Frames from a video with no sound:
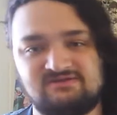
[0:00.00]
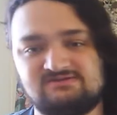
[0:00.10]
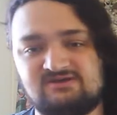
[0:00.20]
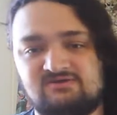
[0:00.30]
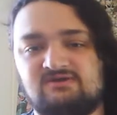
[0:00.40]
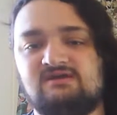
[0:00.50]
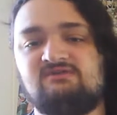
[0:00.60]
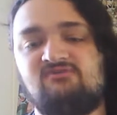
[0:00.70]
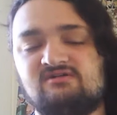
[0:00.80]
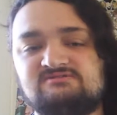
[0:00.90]
so
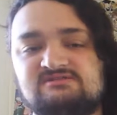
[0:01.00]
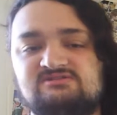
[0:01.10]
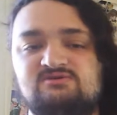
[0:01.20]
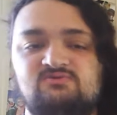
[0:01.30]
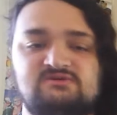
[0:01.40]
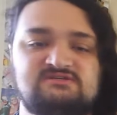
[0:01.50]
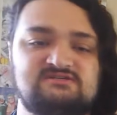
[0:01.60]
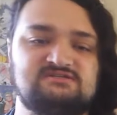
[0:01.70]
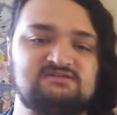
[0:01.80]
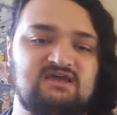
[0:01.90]
it follows these two
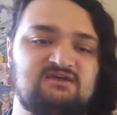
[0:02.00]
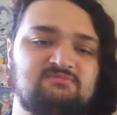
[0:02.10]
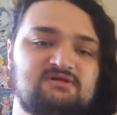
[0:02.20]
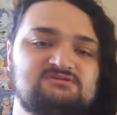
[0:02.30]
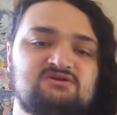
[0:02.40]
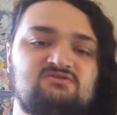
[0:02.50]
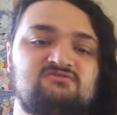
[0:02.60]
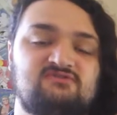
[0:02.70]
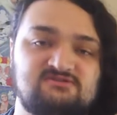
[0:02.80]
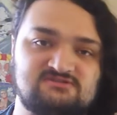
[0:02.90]
witches and a place called
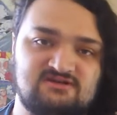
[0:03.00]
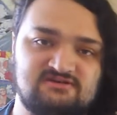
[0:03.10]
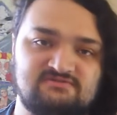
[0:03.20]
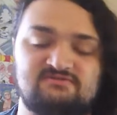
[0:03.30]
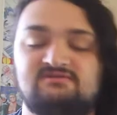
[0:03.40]
Reverse London.